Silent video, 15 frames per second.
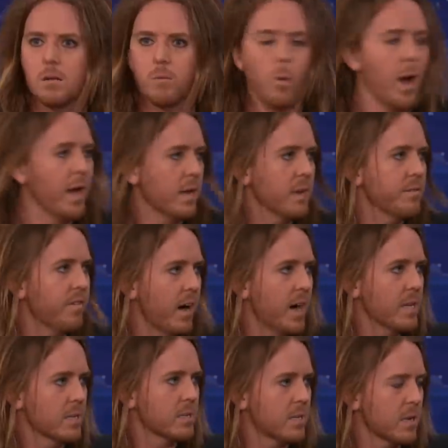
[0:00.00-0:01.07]
way in
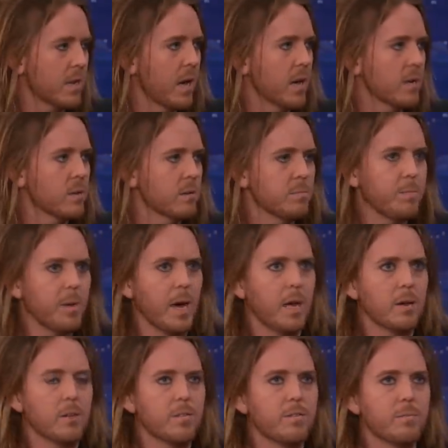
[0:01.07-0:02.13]
advance to get a good
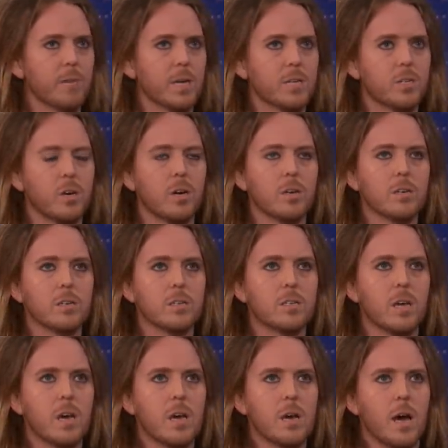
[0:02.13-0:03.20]
piano for my
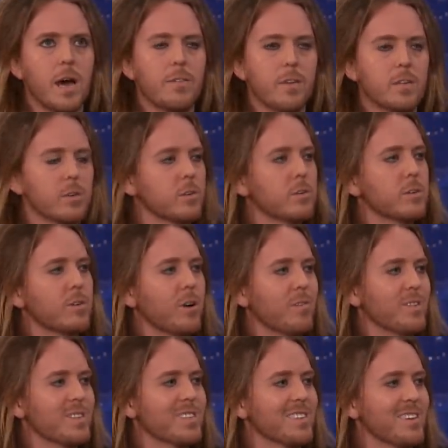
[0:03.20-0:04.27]
shows. And the dude
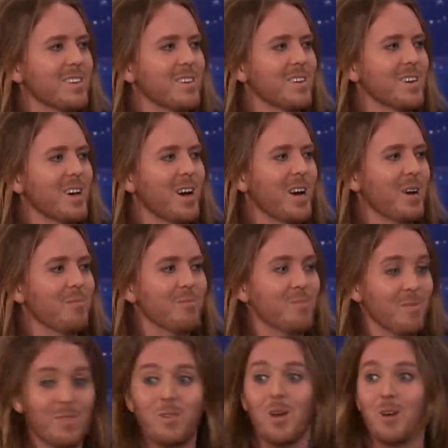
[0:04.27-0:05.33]
obviously um,
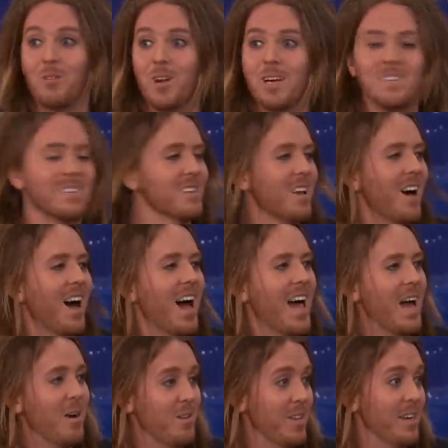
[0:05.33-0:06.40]
agreed to the
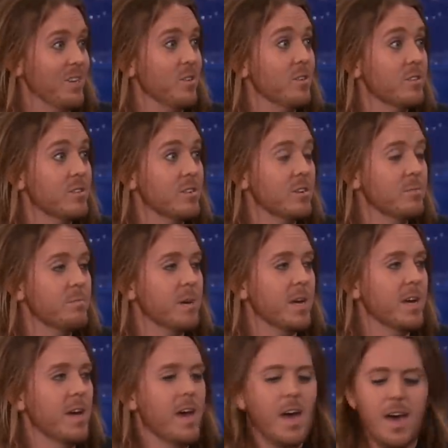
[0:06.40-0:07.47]
hire and then YouTube
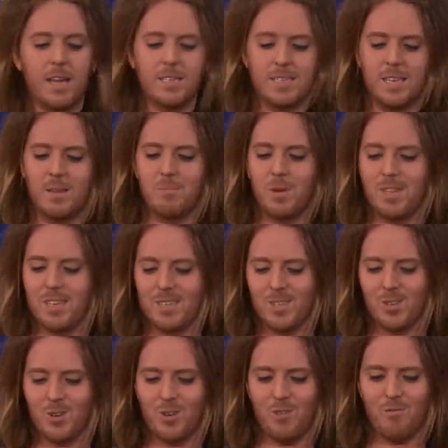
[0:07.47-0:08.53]
me and sent me this
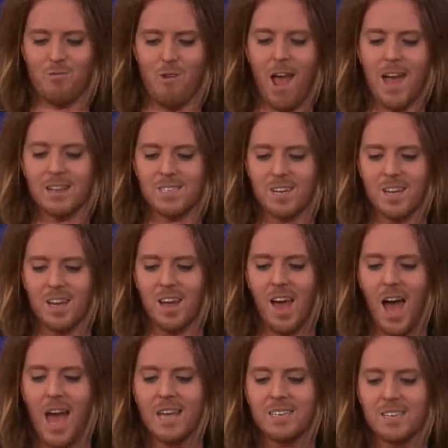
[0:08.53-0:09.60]
sort of ranting
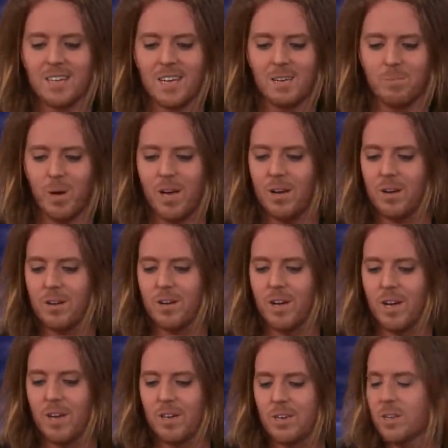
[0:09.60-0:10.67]
hate email.
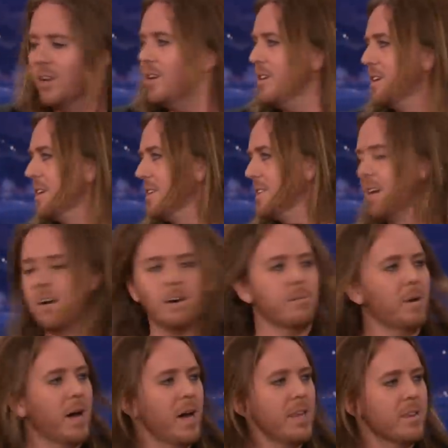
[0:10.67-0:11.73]
You know, you can tell
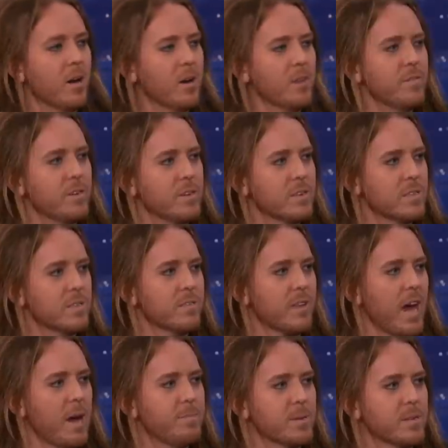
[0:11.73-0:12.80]
by the overuse of
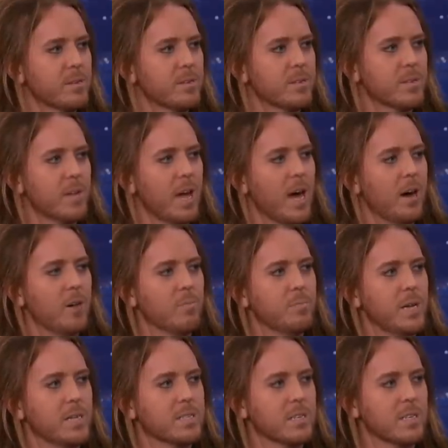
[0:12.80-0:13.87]
capitals how
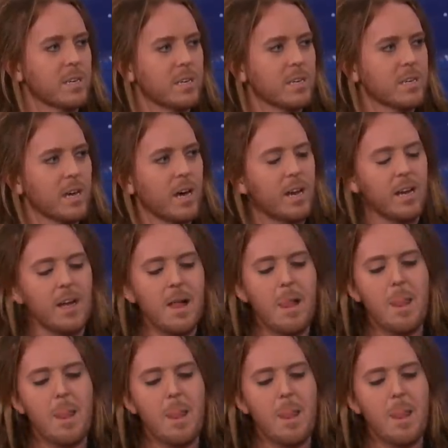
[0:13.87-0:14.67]
mentally kind of